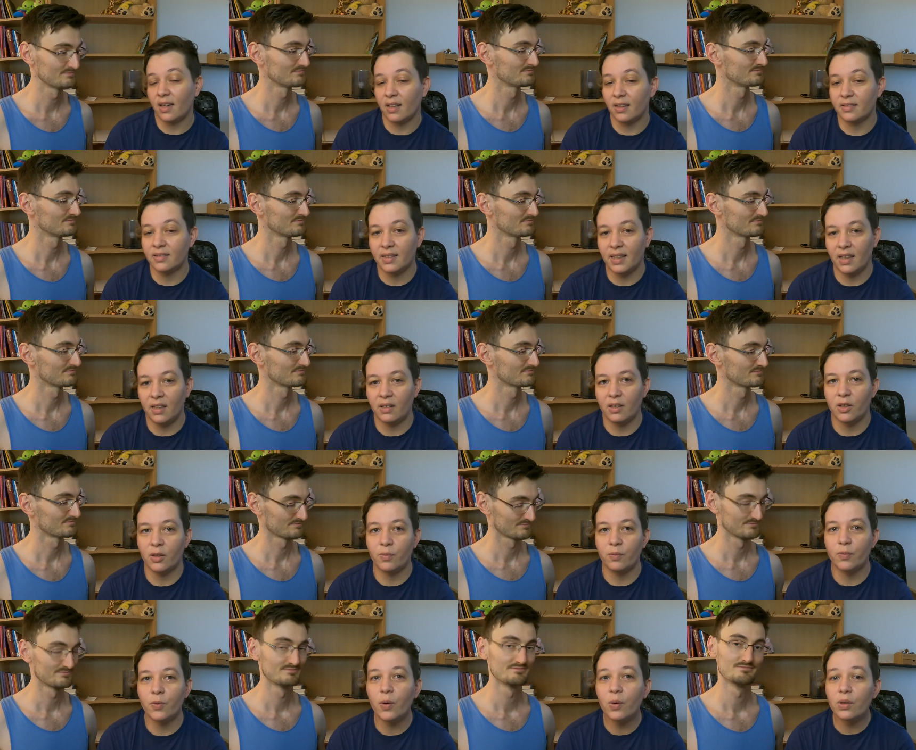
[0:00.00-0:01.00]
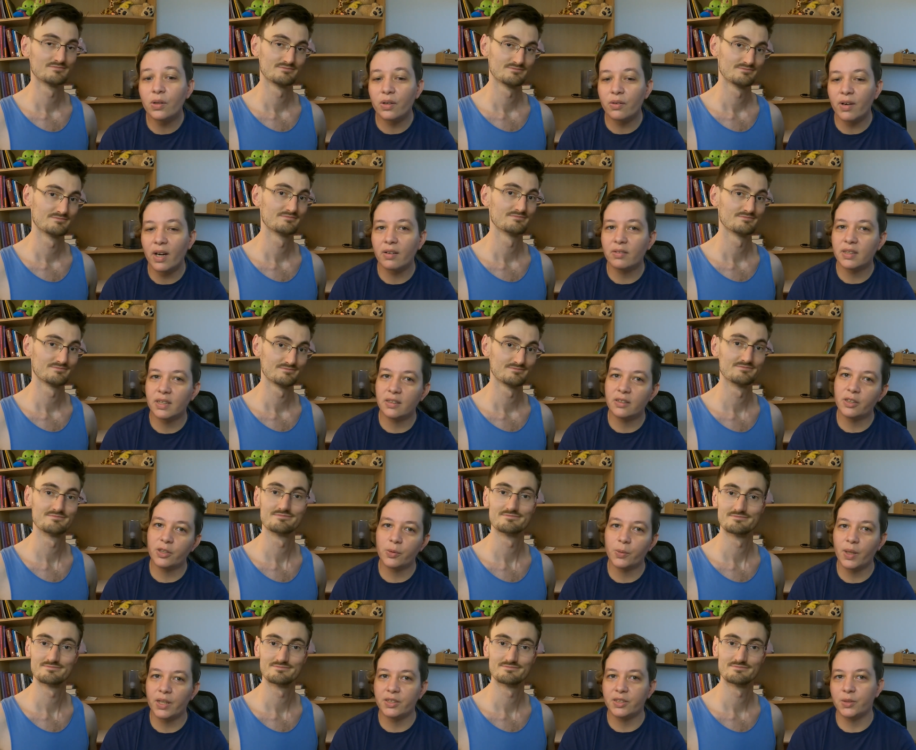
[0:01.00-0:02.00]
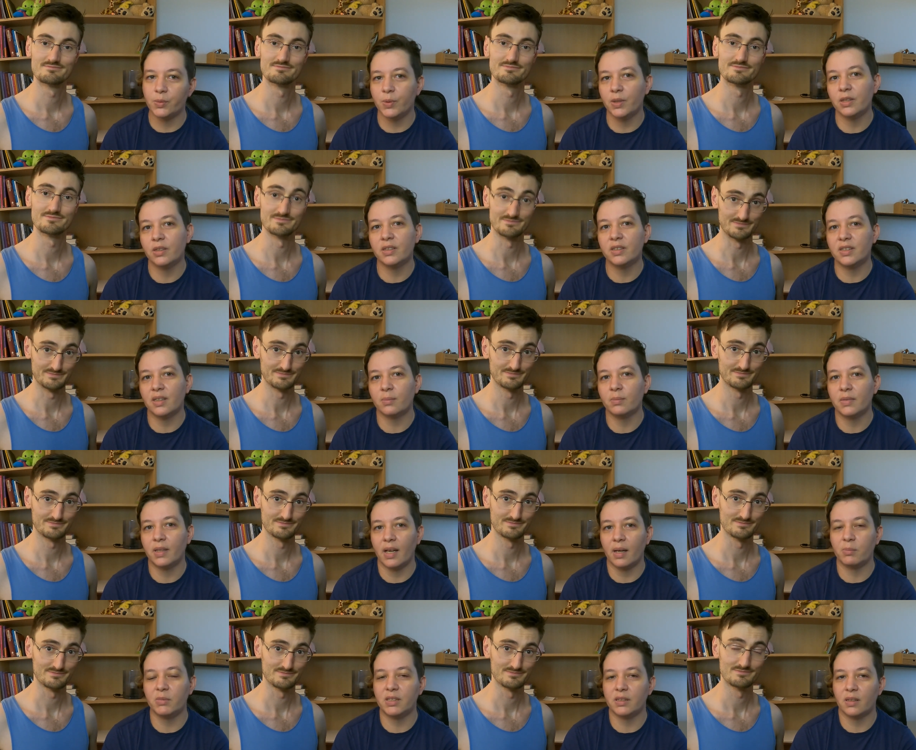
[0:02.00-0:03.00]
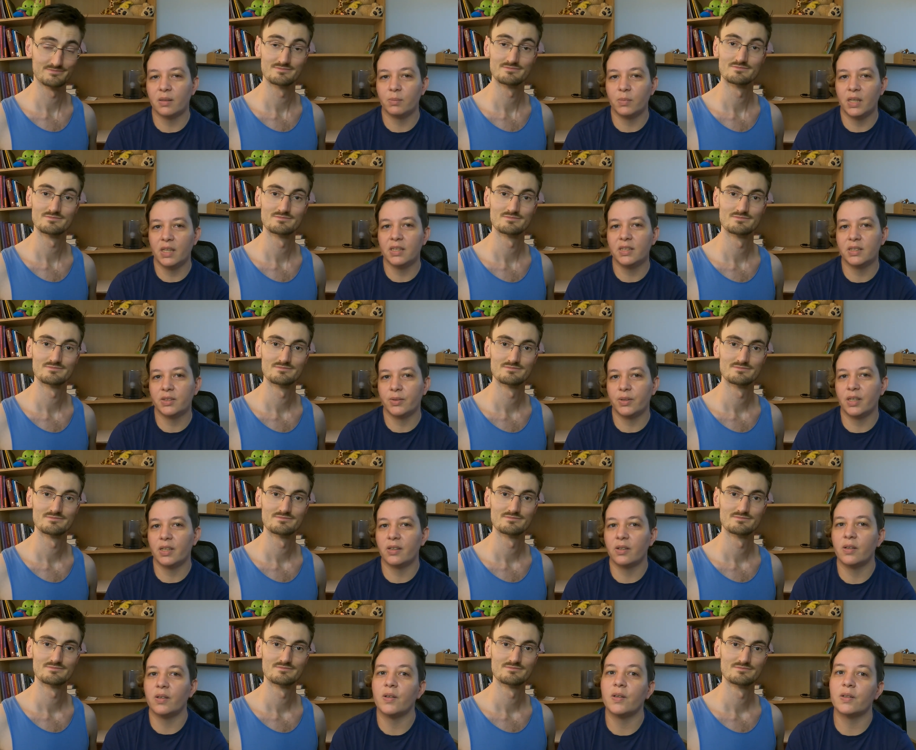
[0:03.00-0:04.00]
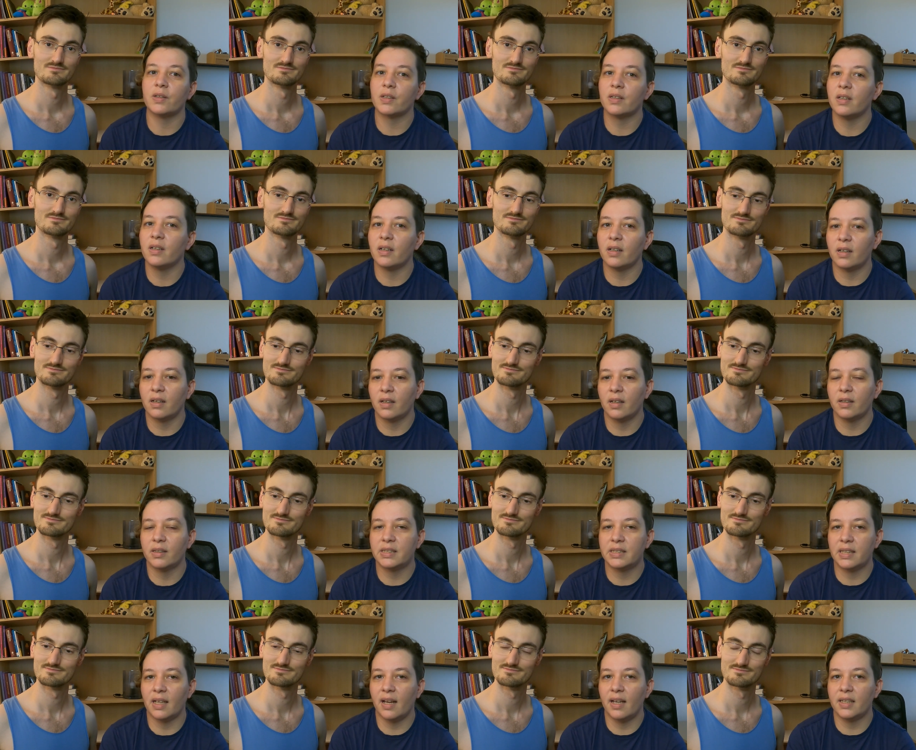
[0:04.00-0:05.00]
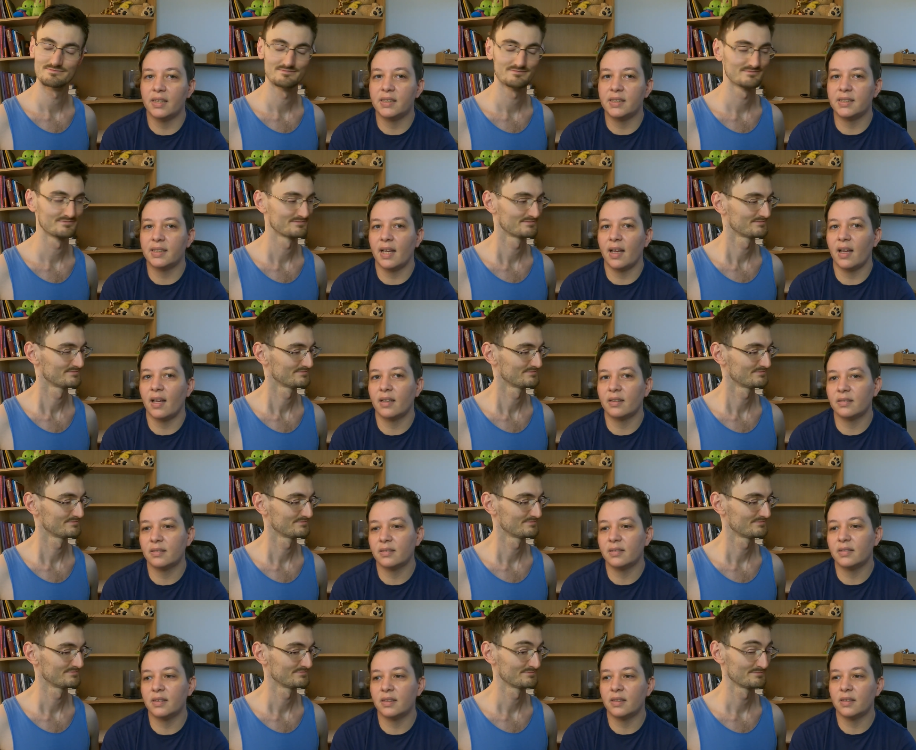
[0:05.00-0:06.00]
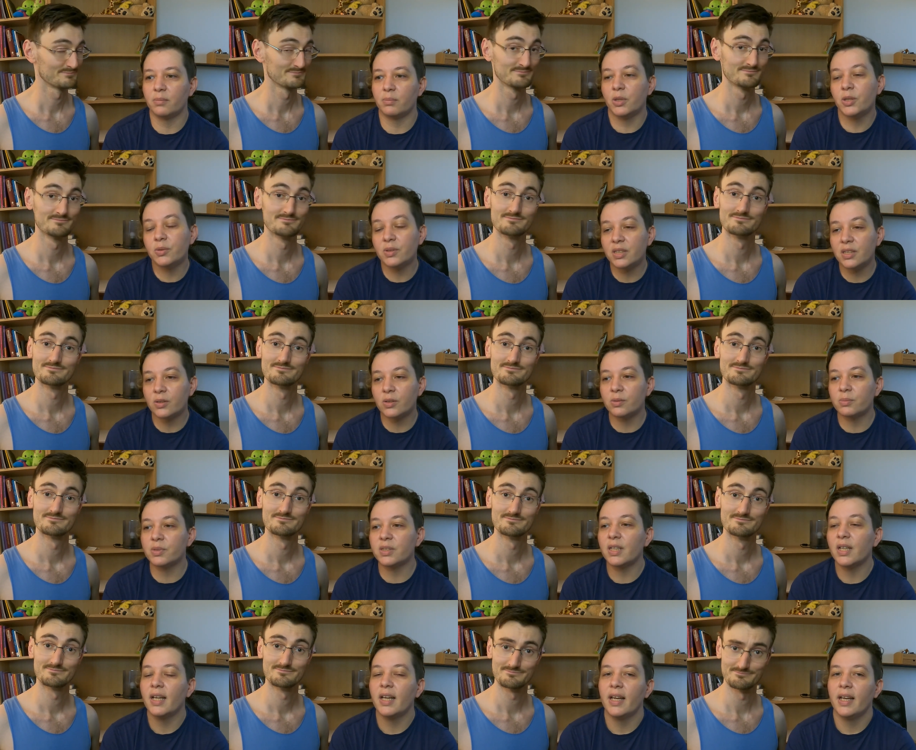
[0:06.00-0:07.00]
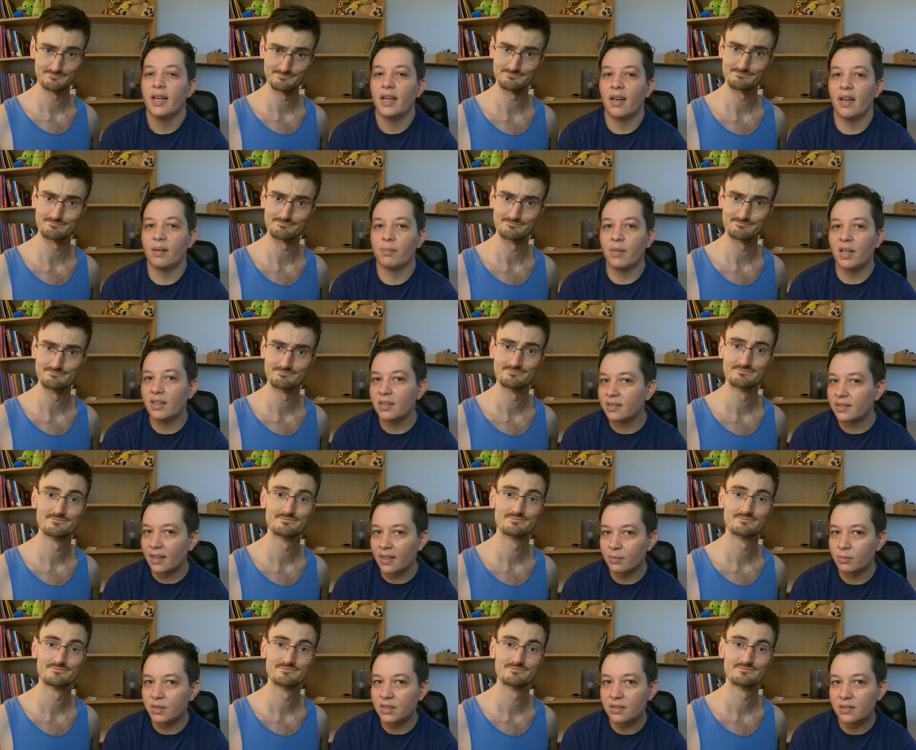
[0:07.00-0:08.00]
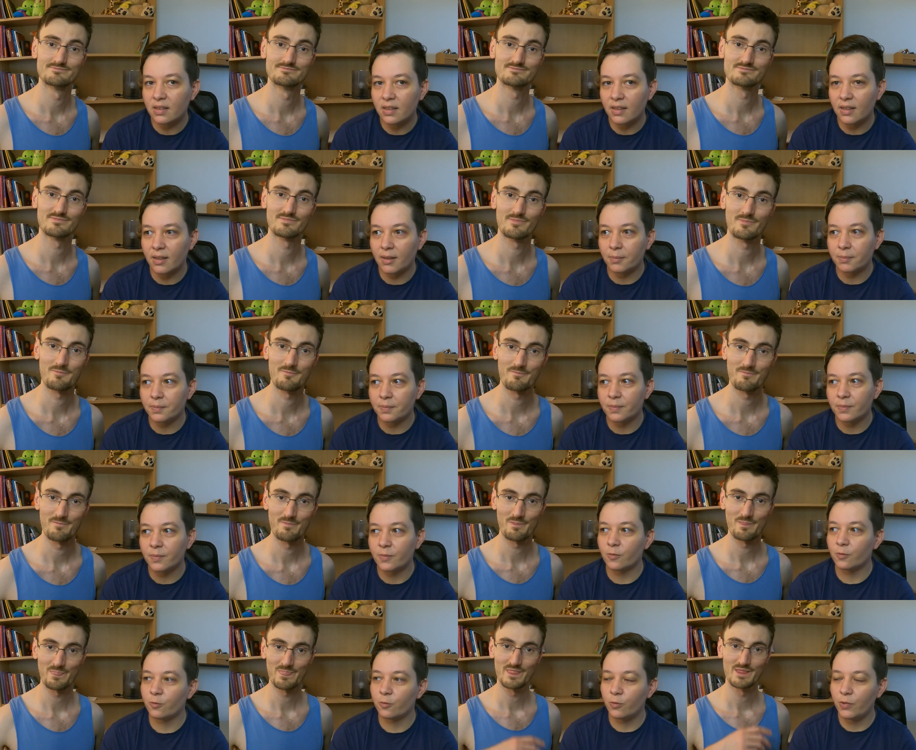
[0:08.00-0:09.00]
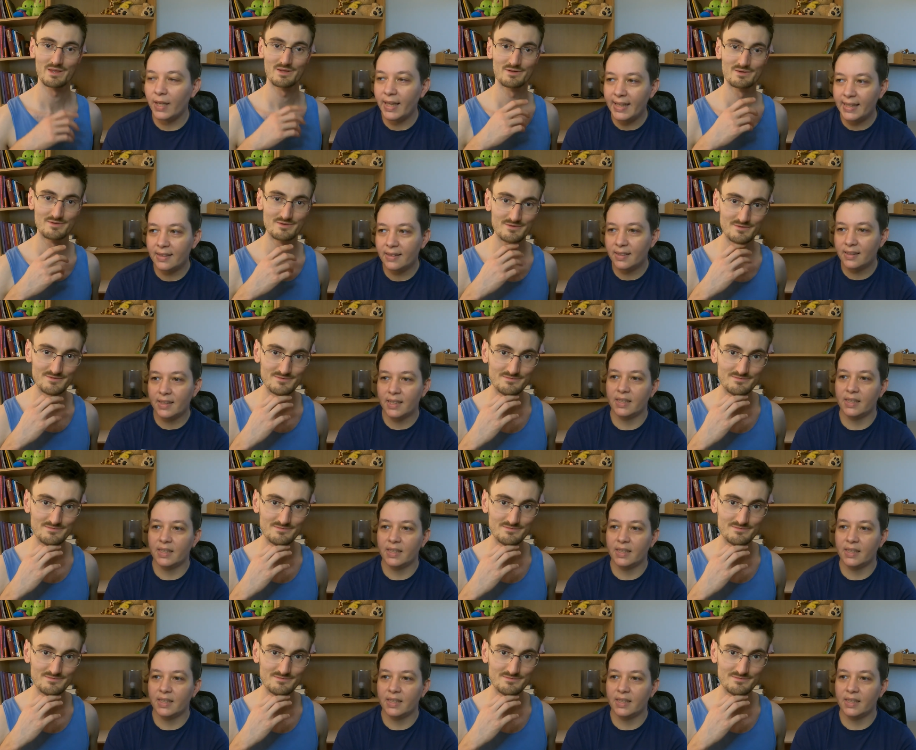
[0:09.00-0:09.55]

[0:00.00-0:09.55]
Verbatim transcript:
Speaker 1: Um, they walk around in the US doing sometimes some historical uh, sites and uh, museums, and many times um, lately